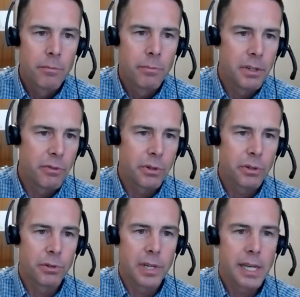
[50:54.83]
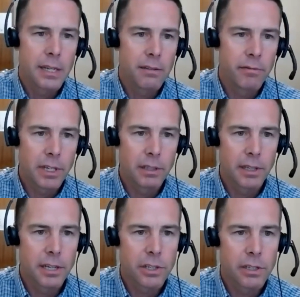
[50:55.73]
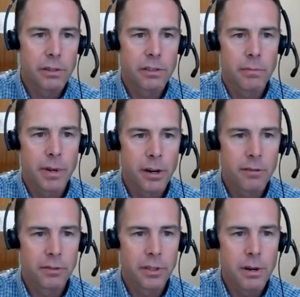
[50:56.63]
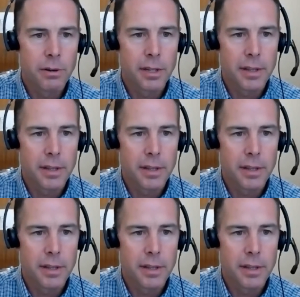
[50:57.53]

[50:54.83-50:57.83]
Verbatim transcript: But if you create ventilation or some airflow,